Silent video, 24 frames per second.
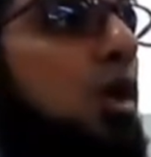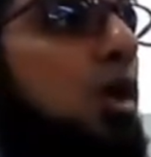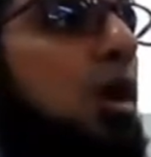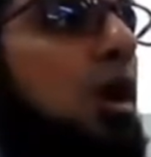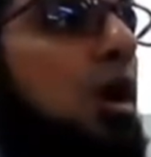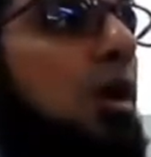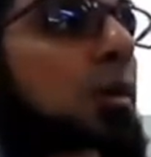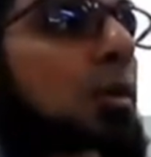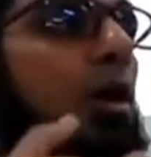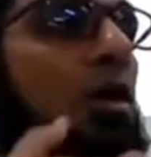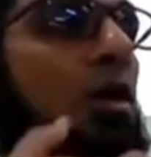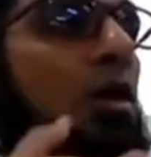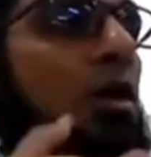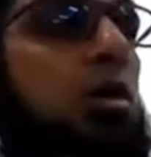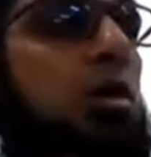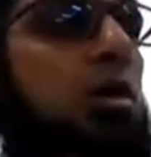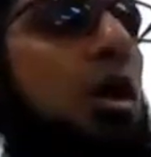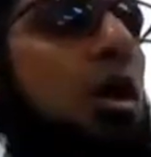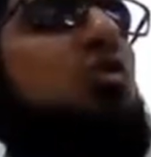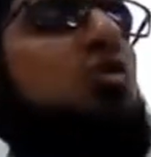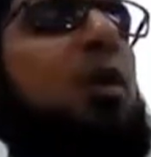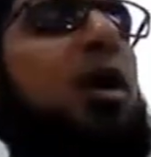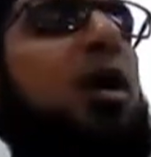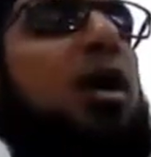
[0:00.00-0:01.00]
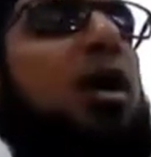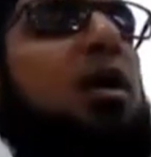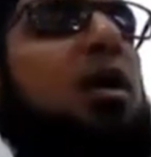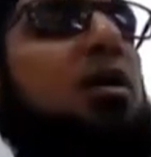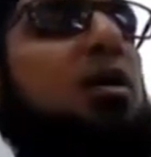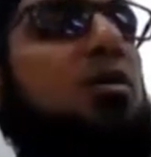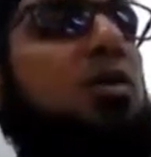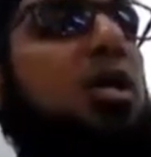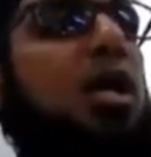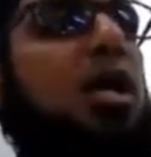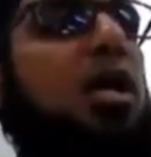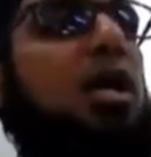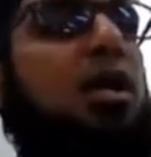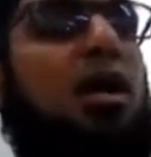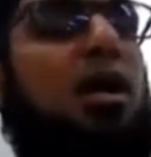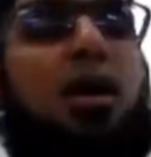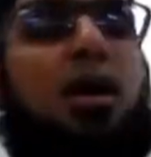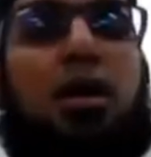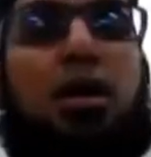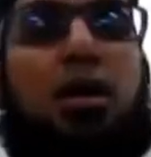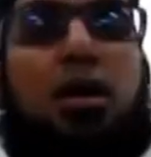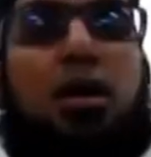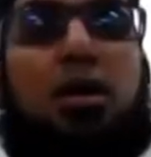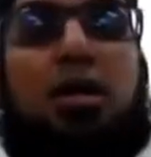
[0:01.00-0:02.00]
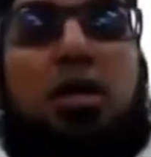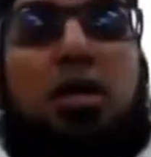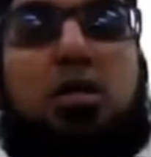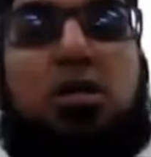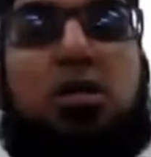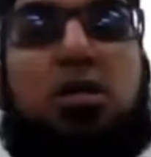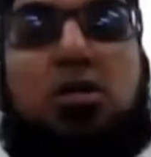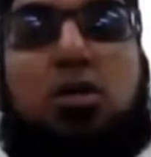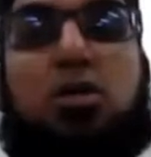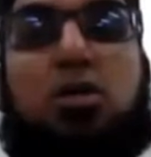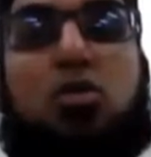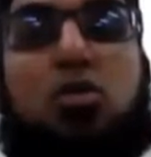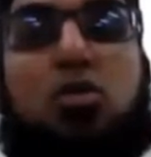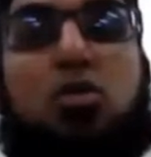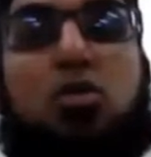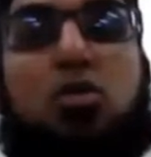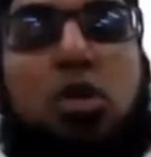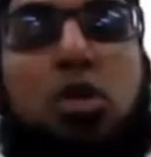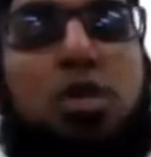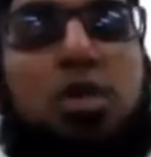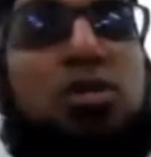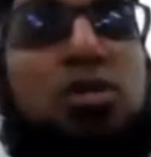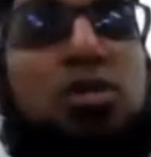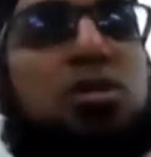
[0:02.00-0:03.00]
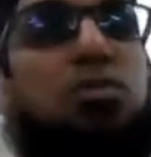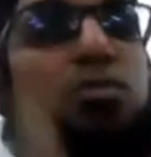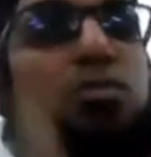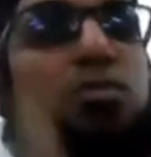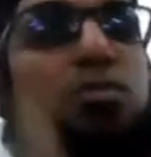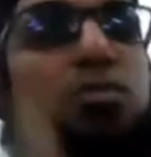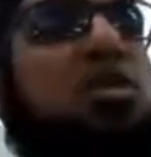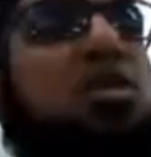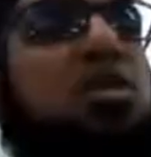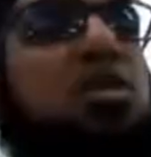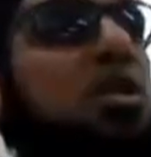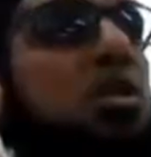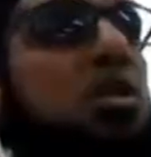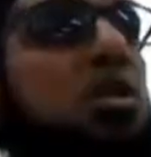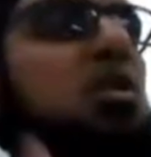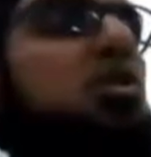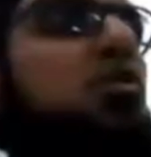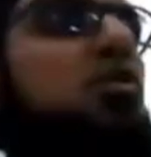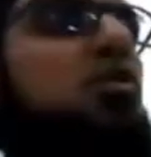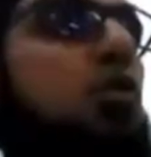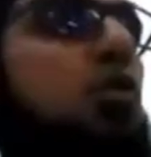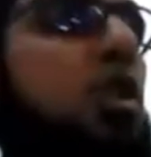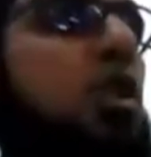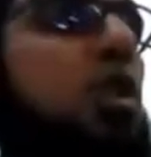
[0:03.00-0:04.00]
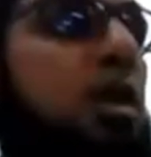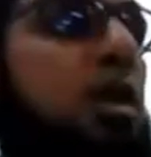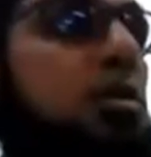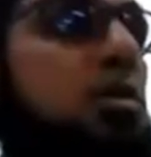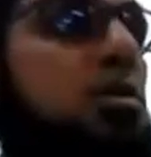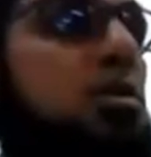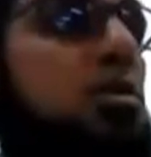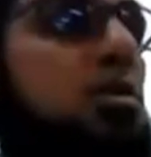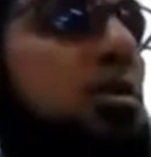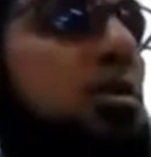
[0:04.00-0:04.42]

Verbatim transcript: about Allah subhanahu wa ta'ala is, is mentioned in these four lines.